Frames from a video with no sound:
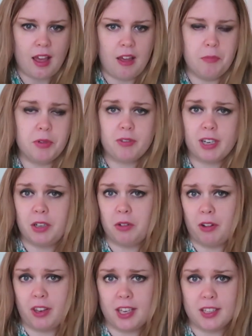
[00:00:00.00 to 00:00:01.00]
between all
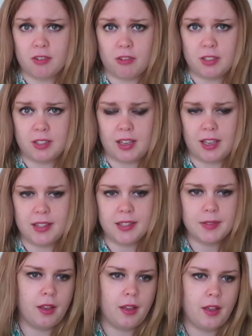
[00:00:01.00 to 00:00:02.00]
of these cruise lines.
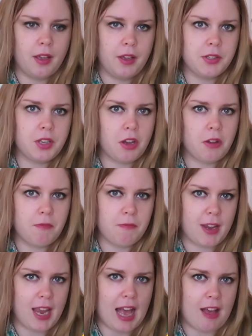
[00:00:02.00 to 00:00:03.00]
So
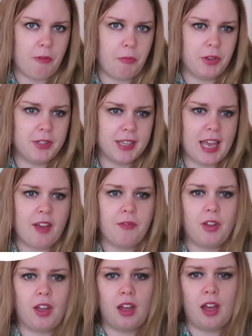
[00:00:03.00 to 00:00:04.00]
we have put
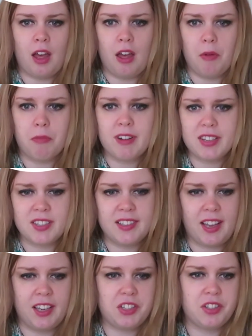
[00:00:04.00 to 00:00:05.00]
together
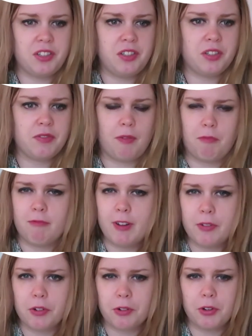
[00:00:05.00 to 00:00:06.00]
presentations from
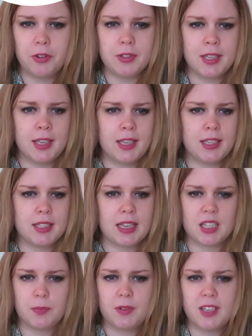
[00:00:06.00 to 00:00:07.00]
river cruises,
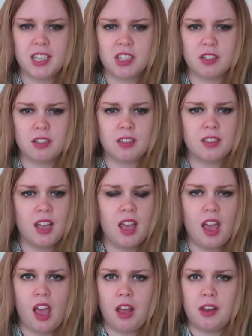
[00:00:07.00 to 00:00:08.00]
expedition,
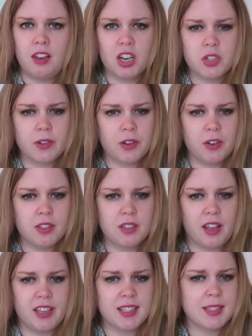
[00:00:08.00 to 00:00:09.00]
luxury cruise
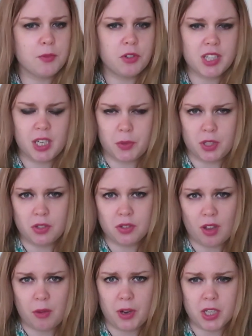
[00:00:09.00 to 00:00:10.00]
lines, small ships and
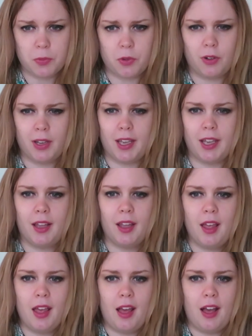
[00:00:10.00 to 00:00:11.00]
so much more here.
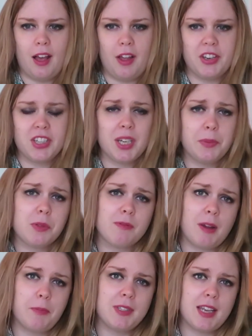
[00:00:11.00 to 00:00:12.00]
The ships
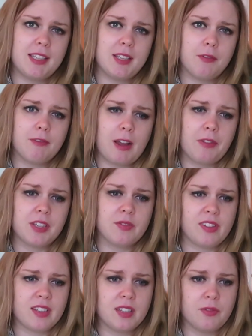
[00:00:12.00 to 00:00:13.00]
represented throughout this
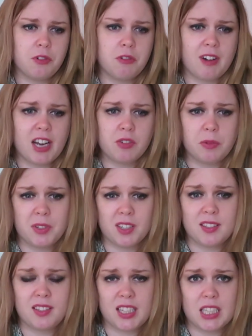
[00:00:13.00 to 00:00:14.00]
festival range from
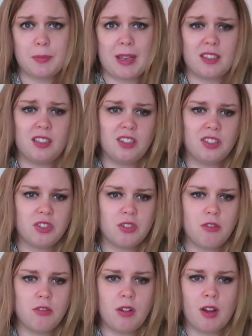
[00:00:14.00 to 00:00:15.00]
just 6 passengers
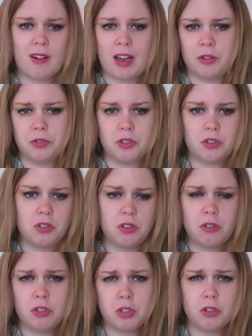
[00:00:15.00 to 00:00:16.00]
to around
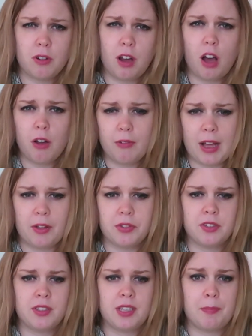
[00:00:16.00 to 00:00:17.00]
2,000 to
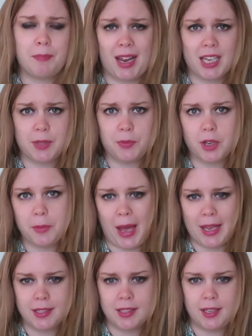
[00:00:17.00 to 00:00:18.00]
2,500 at maximum
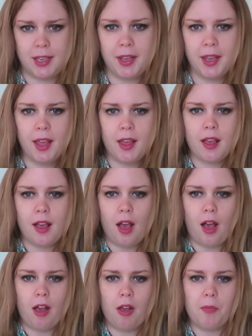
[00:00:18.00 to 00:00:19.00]
capacity.
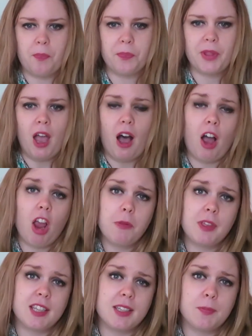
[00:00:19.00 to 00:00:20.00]
I hope that
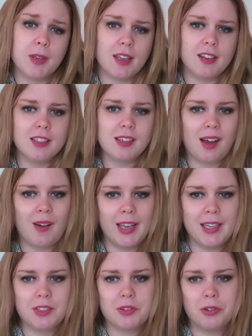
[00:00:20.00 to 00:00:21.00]
this beginner's guide
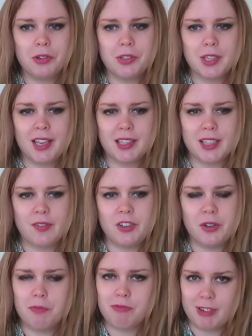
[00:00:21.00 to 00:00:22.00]
to cruising has given you a
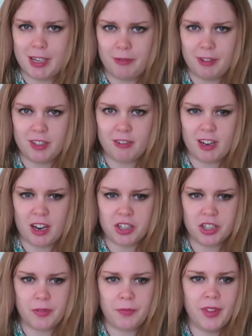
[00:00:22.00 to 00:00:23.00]
brief
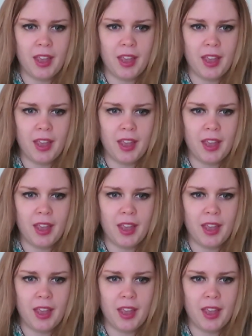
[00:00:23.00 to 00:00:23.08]
introduction